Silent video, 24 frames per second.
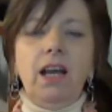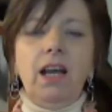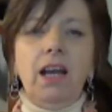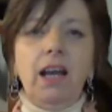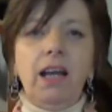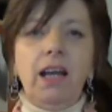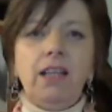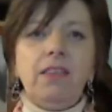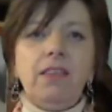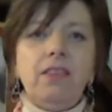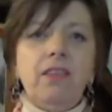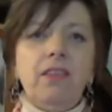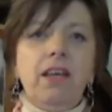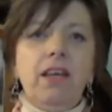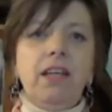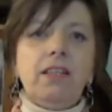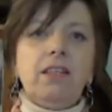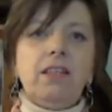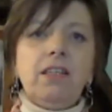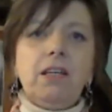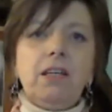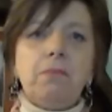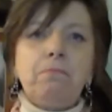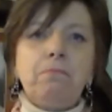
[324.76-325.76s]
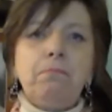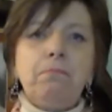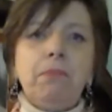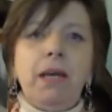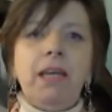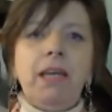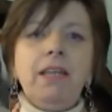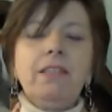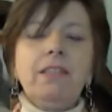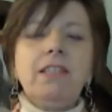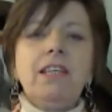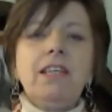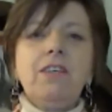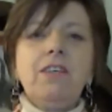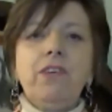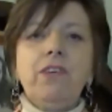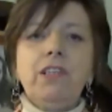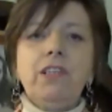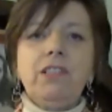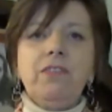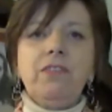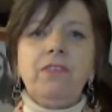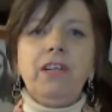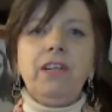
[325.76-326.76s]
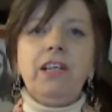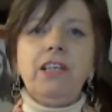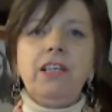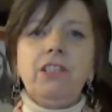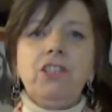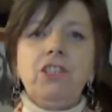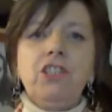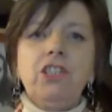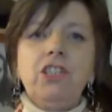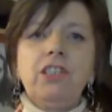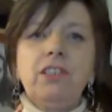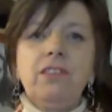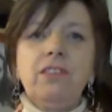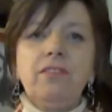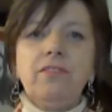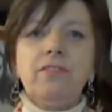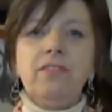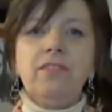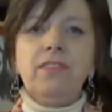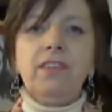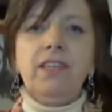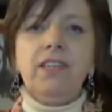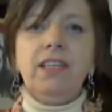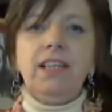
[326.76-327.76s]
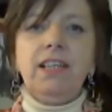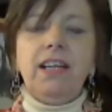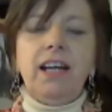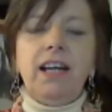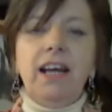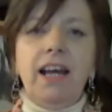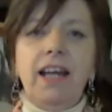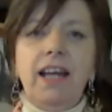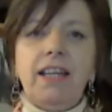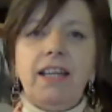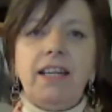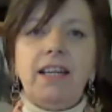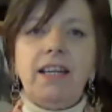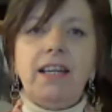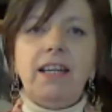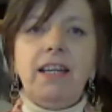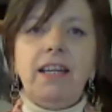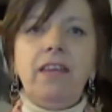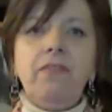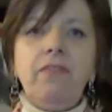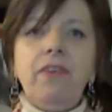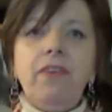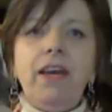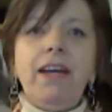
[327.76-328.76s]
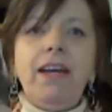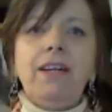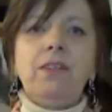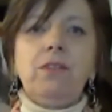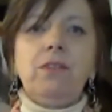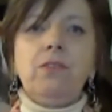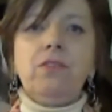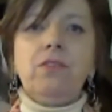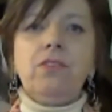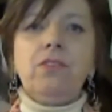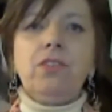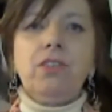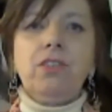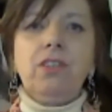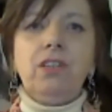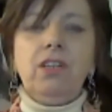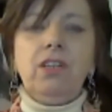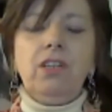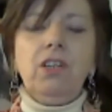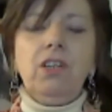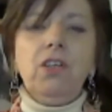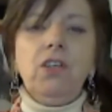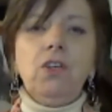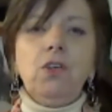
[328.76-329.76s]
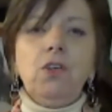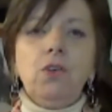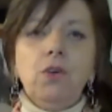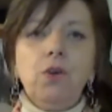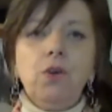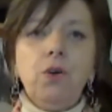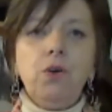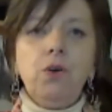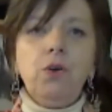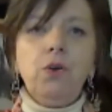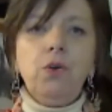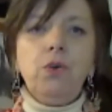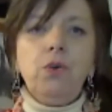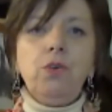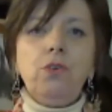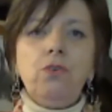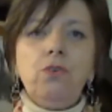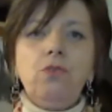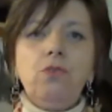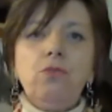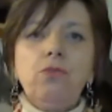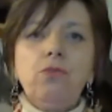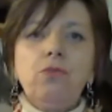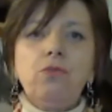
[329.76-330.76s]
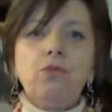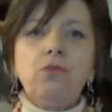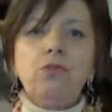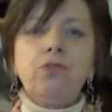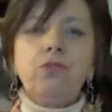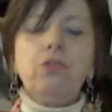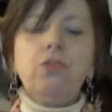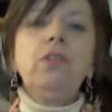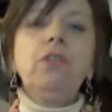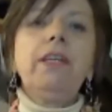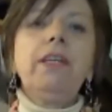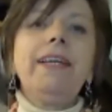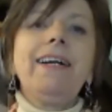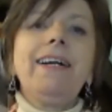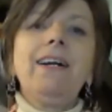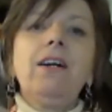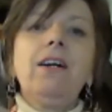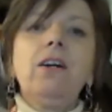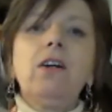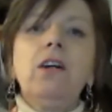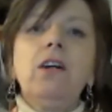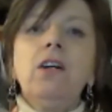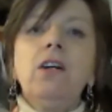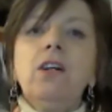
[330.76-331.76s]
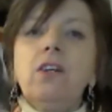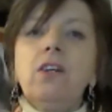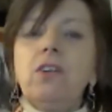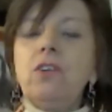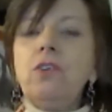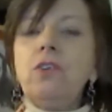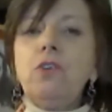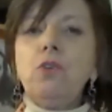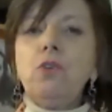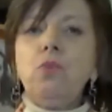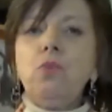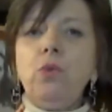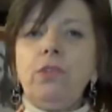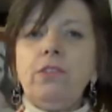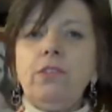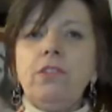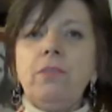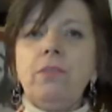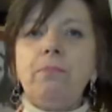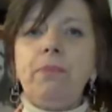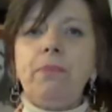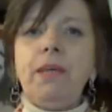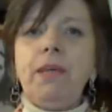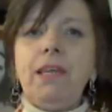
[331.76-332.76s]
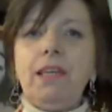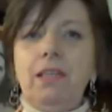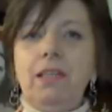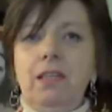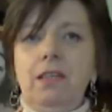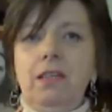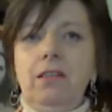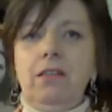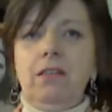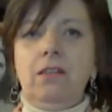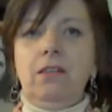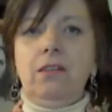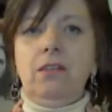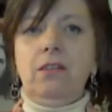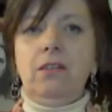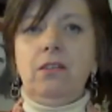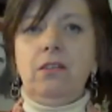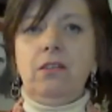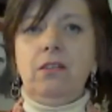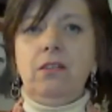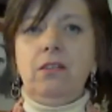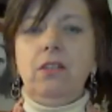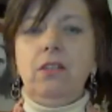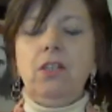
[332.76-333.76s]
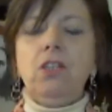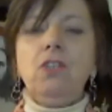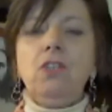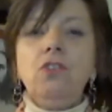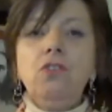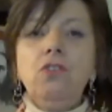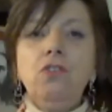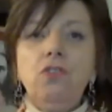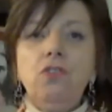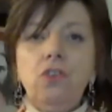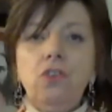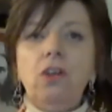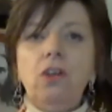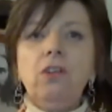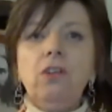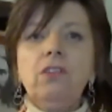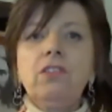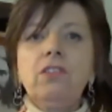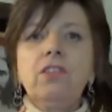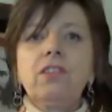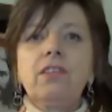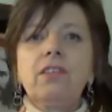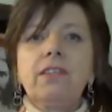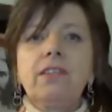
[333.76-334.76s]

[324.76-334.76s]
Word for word: and then an amazing resurrection, and live out who you truly are, who you want to be, not